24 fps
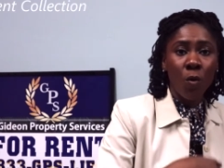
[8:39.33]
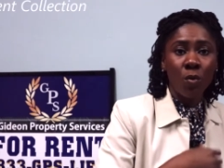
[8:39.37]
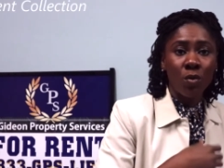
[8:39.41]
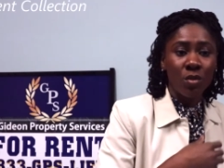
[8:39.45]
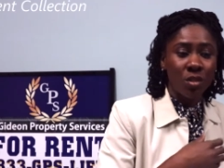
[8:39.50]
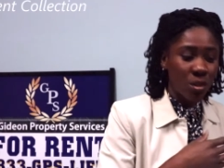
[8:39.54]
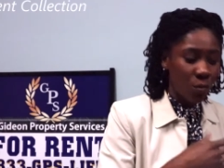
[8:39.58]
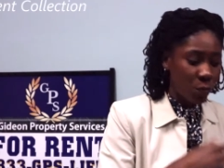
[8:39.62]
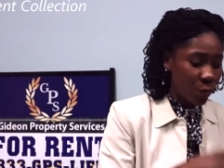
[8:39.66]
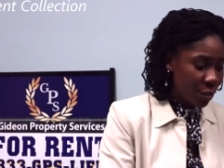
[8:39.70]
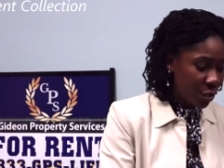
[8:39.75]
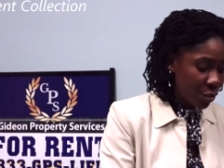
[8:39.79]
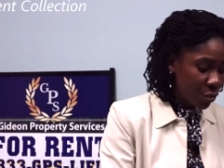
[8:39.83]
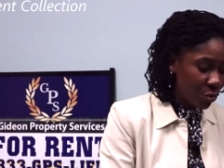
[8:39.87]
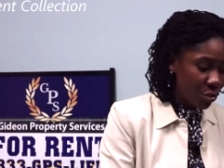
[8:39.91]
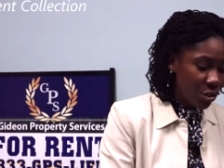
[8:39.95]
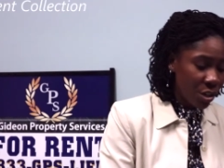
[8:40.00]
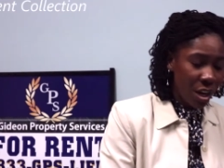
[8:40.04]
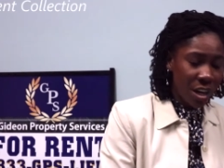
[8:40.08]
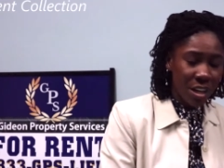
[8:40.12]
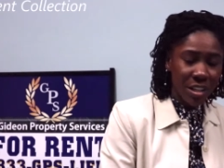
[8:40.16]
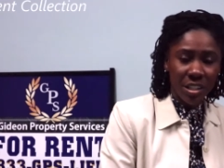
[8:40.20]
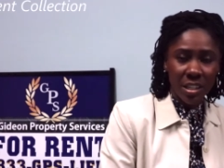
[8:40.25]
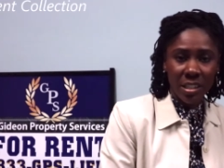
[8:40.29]
So we do
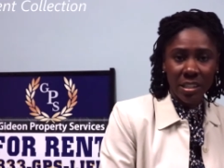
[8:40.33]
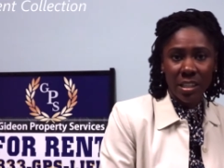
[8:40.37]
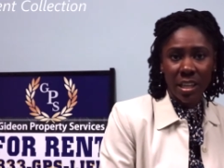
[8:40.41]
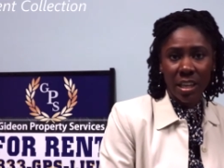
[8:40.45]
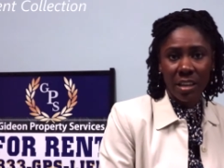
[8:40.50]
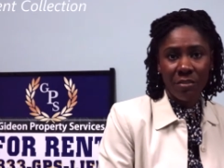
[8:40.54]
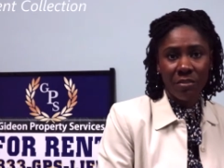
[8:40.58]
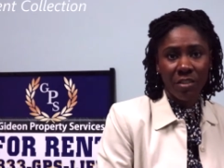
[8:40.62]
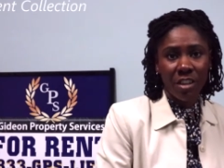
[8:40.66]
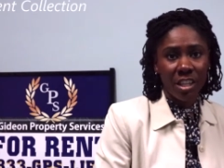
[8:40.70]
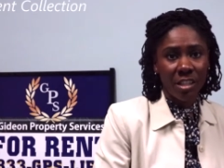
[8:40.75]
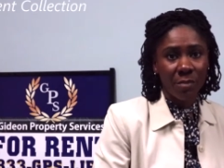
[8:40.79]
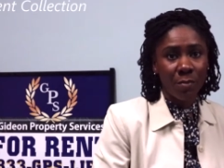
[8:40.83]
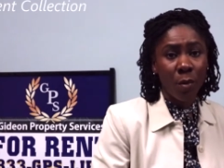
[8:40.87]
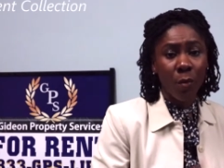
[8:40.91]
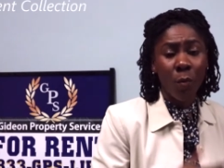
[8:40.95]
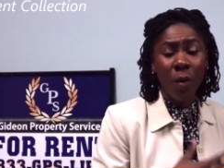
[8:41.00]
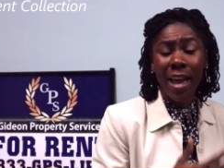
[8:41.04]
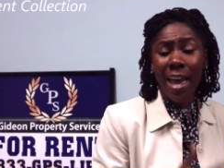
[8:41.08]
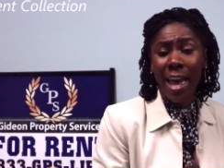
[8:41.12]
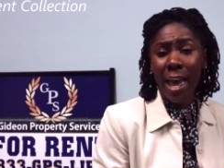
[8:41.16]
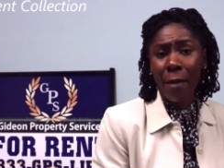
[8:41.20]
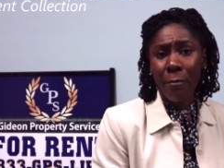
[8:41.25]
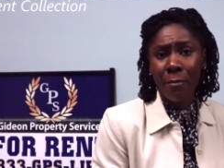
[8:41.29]
charge these late fees, but
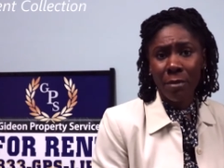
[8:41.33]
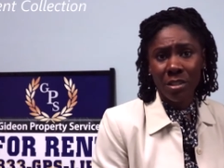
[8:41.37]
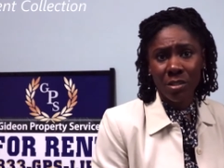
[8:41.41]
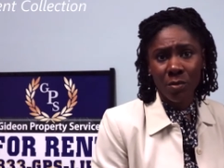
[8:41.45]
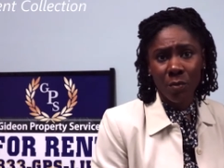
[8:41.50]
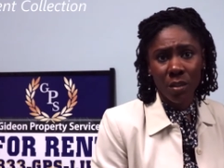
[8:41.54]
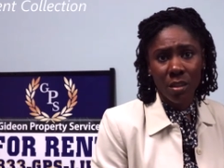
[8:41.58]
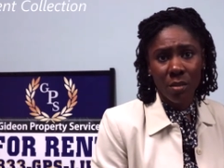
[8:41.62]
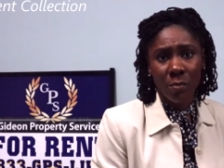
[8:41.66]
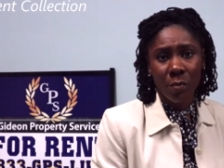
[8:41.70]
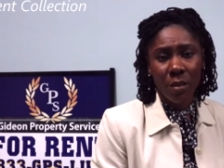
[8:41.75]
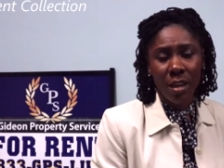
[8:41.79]
what happens with them?